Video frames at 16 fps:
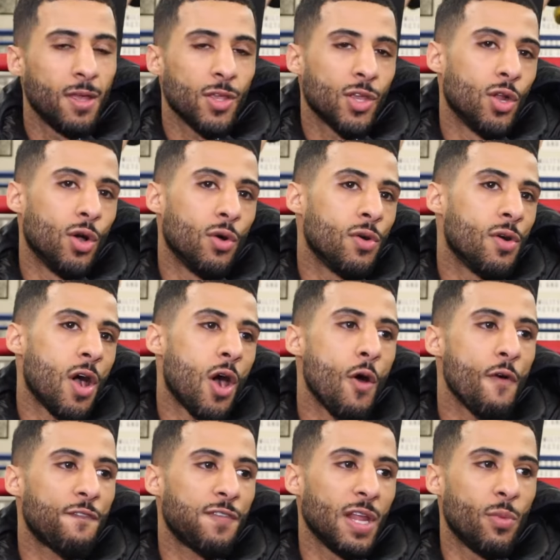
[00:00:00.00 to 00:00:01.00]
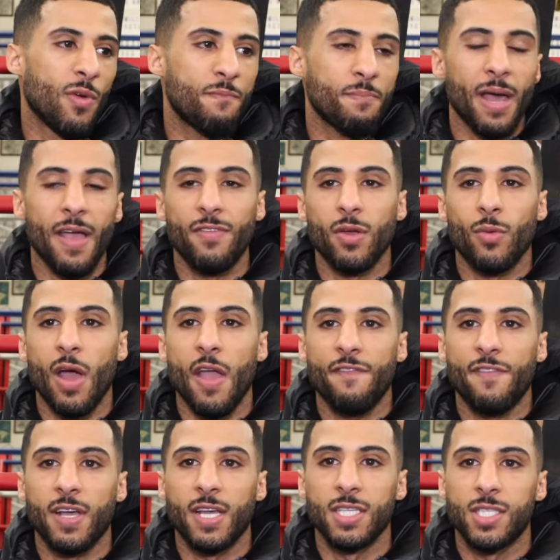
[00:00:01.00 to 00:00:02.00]
you know, hopefully we've paved the way
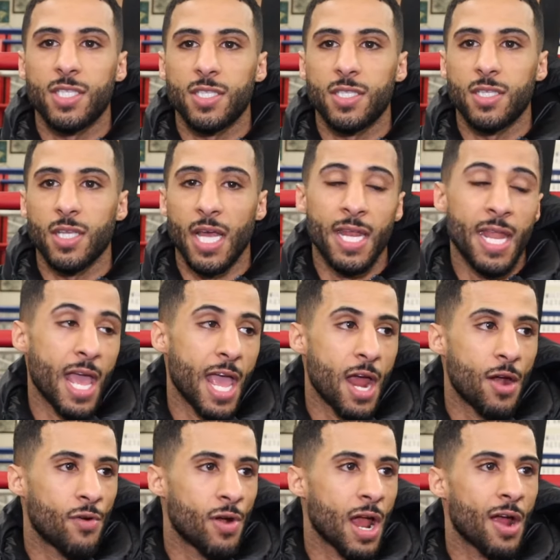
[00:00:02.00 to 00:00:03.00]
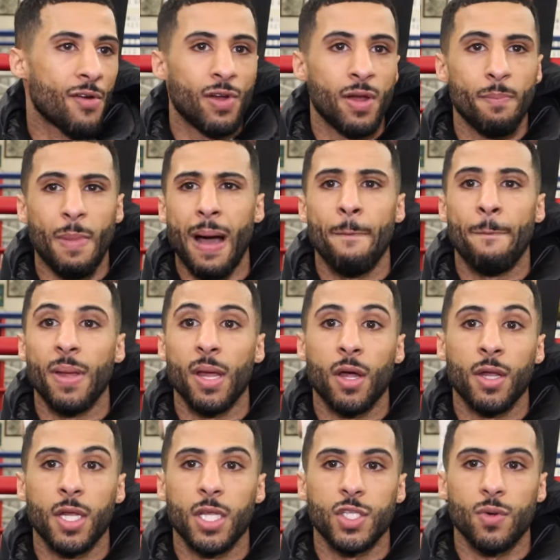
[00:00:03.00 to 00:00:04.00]
for kids in the area and, and
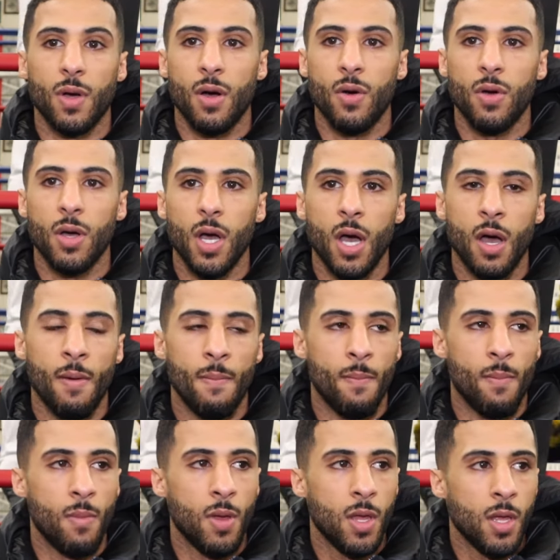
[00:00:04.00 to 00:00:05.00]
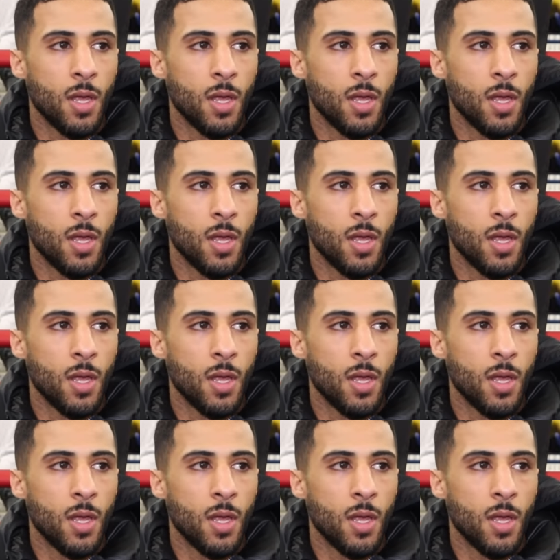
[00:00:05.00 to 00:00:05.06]
beyond as well. Um,